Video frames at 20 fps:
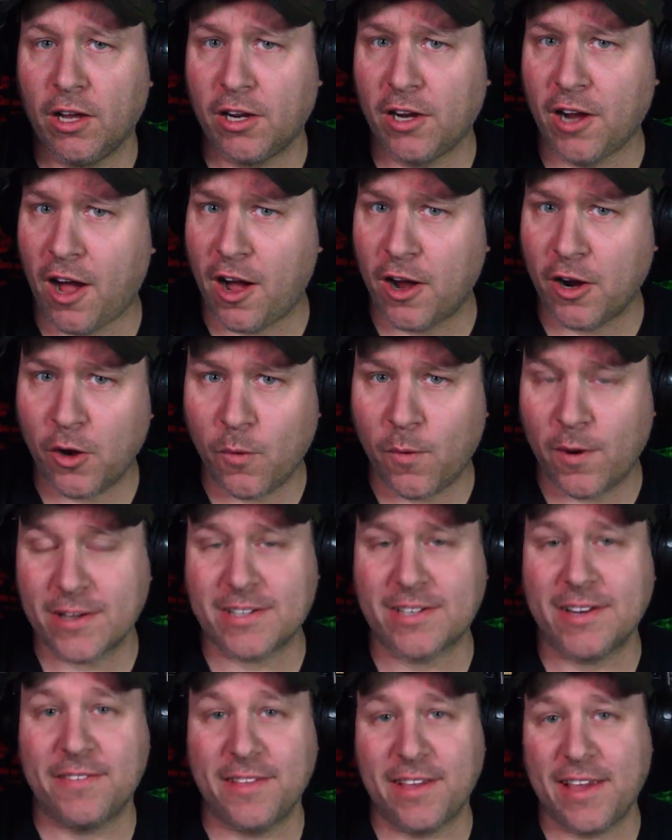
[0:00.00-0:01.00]

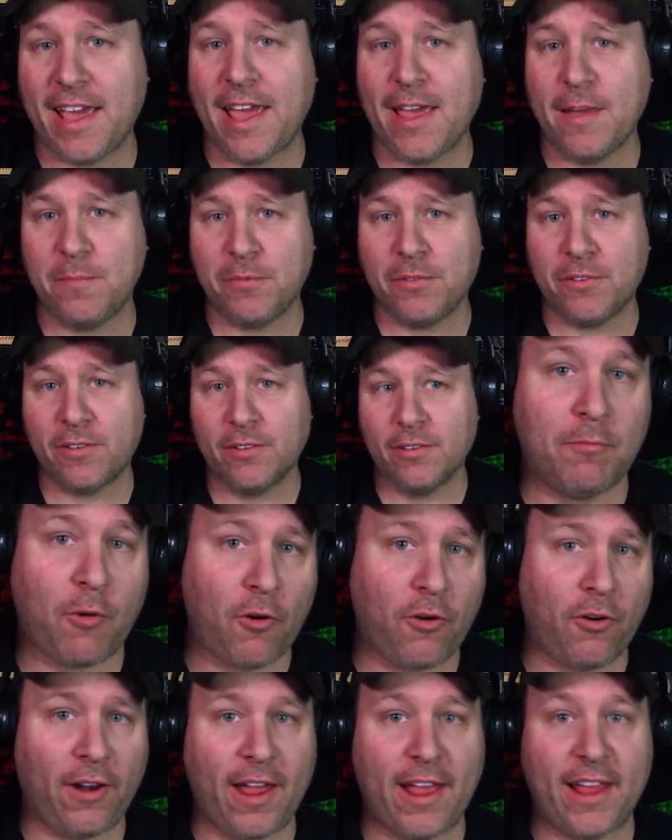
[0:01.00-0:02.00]
Conquest of the Apes?
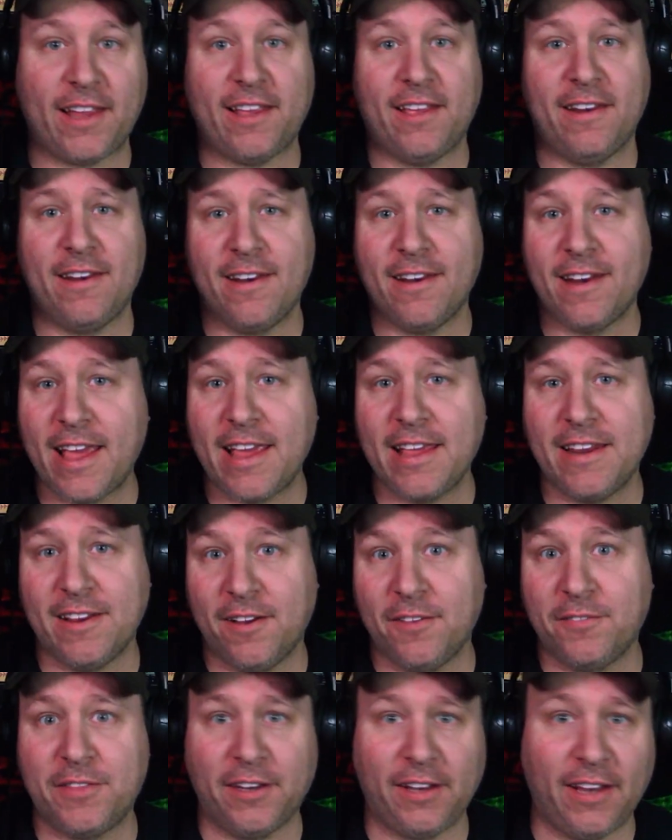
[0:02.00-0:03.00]
More like Night
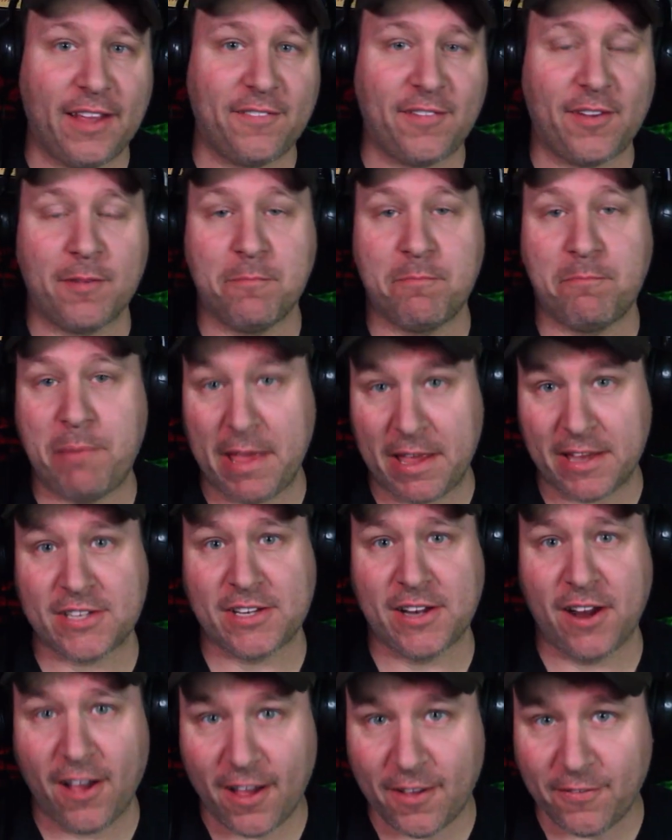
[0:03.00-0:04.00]
of the Living
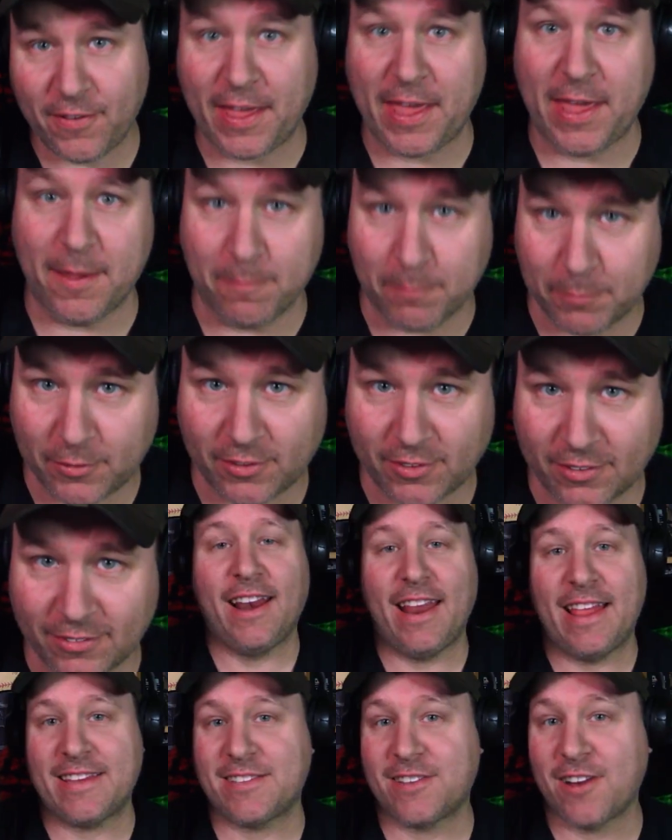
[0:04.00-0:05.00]
Pissed Off Apes.
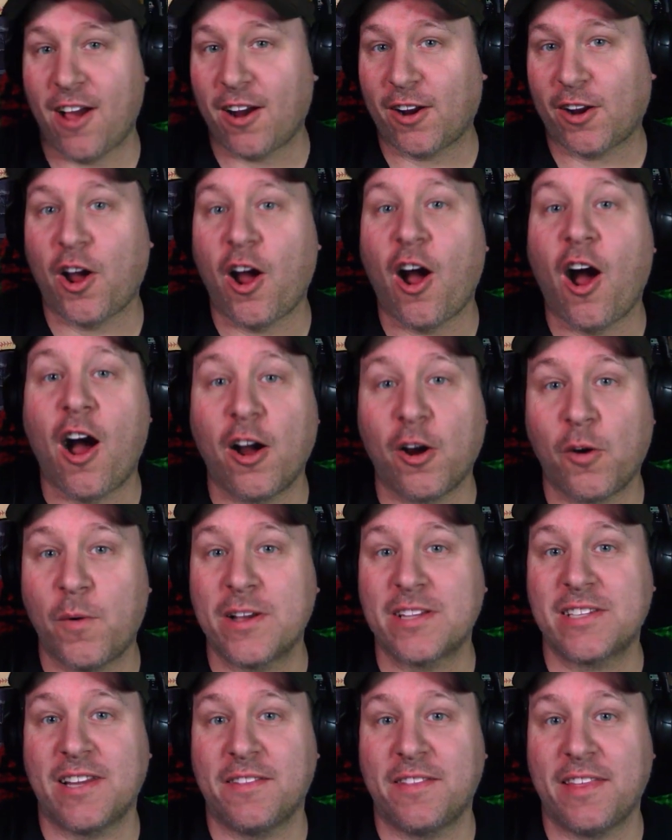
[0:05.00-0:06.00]
Let's talk
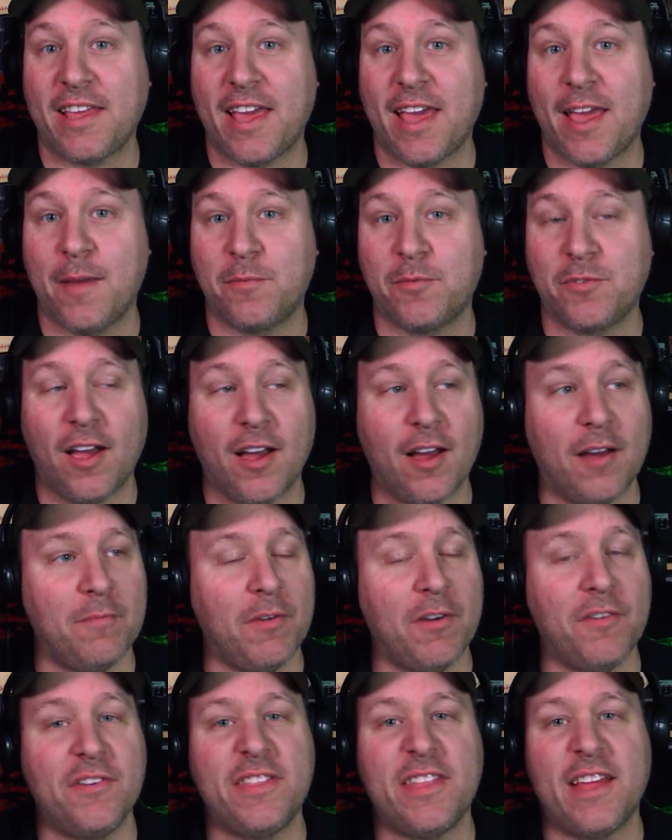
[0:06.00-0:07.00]
Conquest of the Apes, a
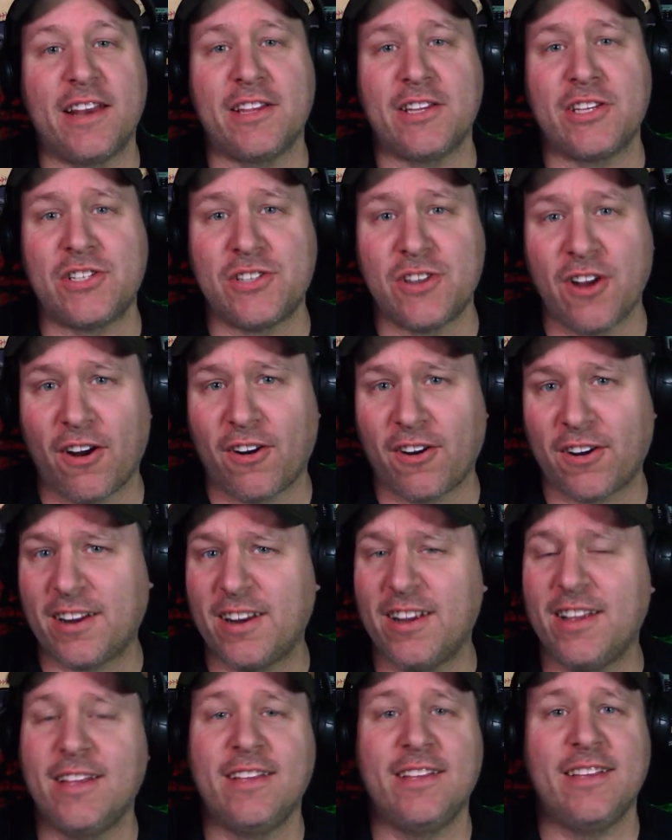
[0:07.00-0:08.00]
movie that is
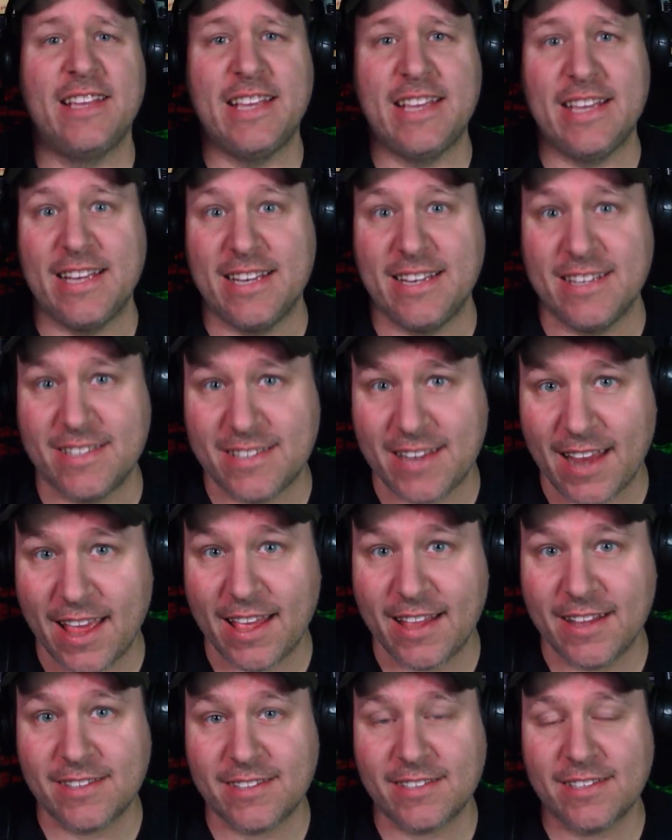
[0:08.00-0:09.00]
dark,
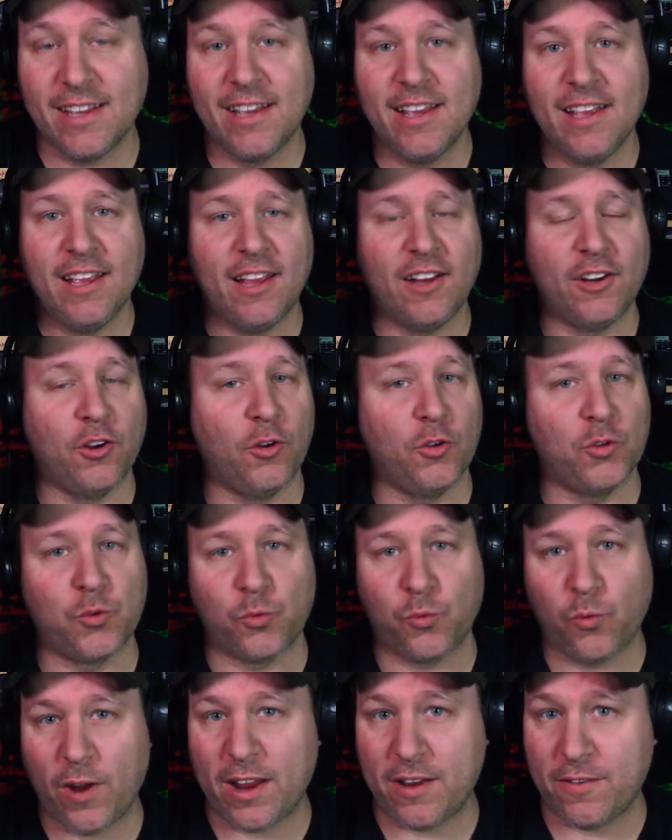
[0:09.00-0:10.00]
intense, and goes
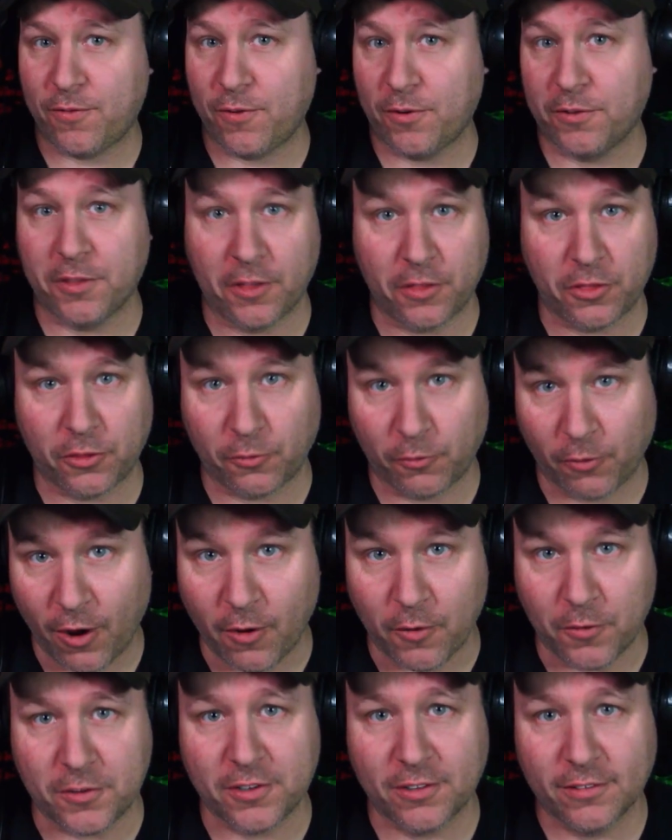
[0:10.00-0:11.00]
right for the
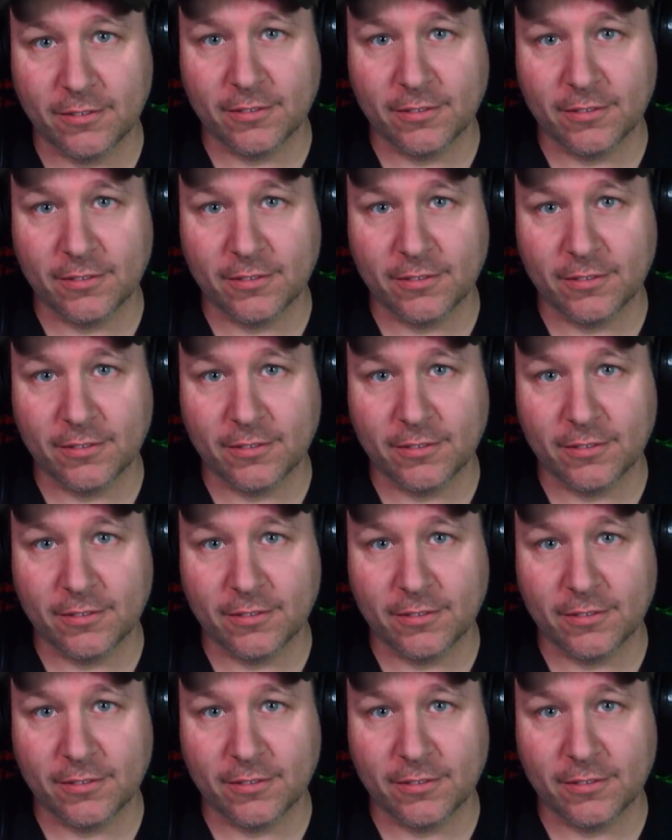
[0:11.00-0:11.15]
throat.